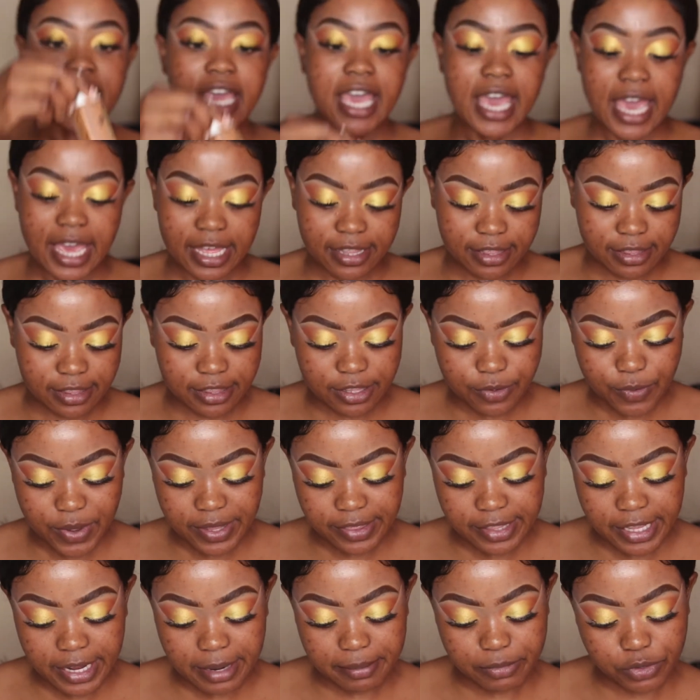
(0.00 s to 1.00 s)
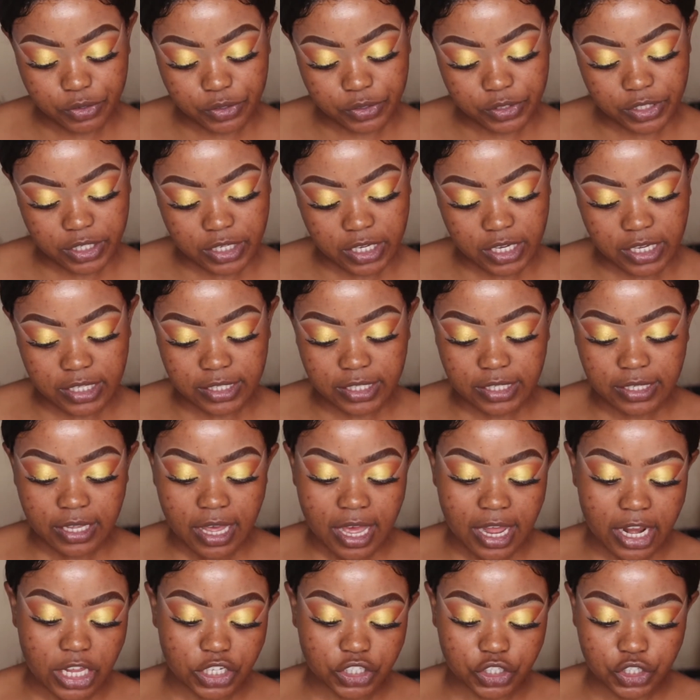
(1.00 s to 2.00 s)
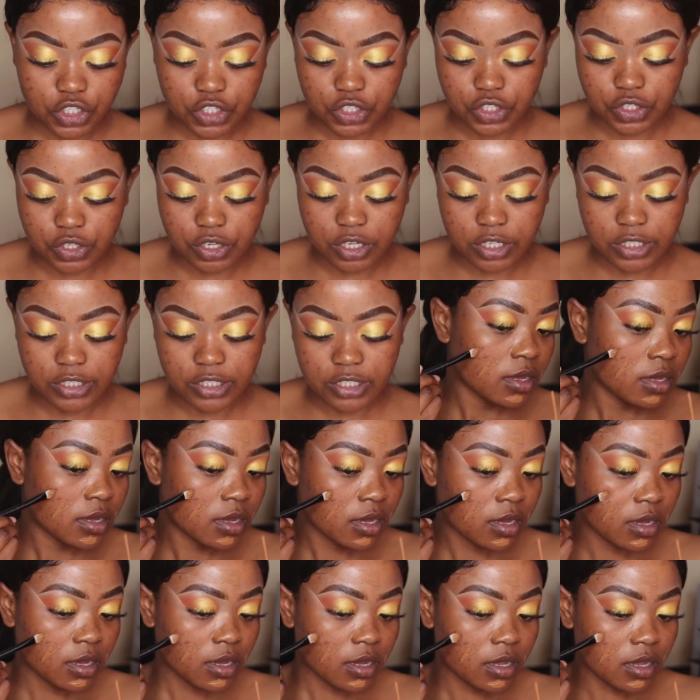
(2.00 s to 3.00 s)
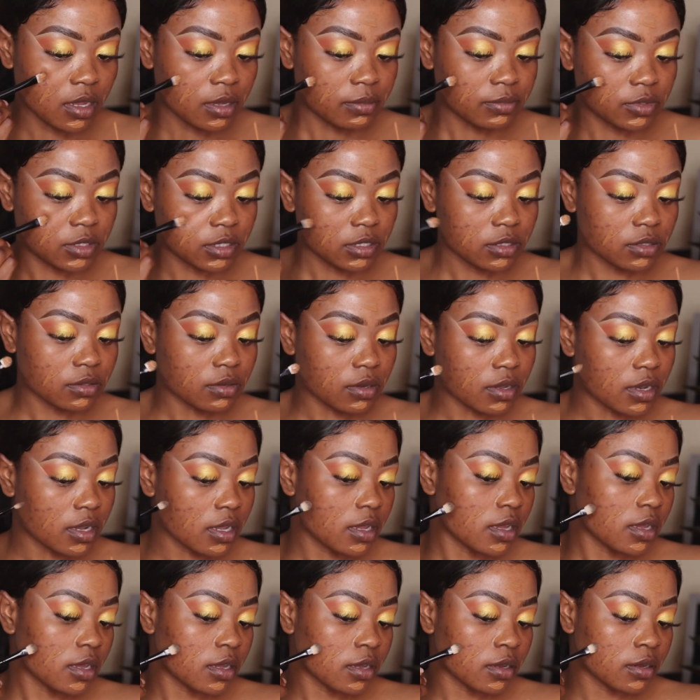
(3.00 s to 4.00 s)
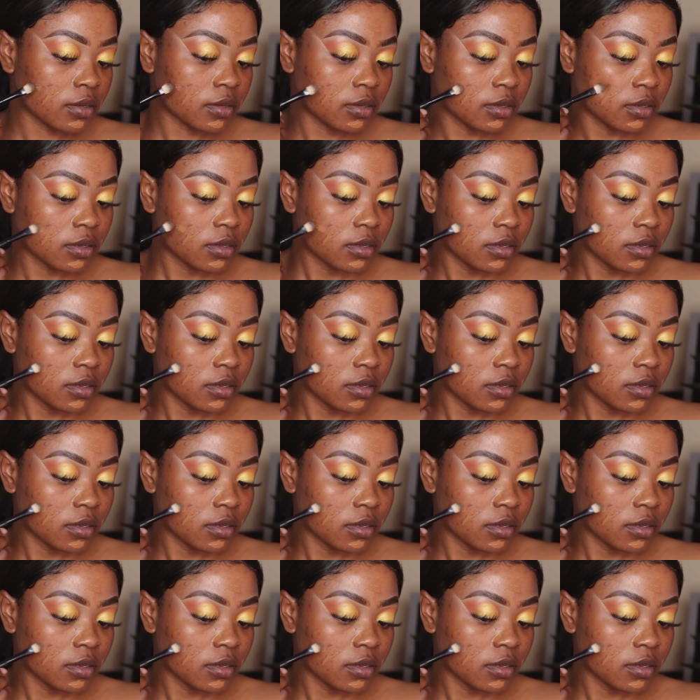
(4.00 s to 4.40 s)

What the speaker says: and the one that I'm using is in color Shows Not, and I'm just gonna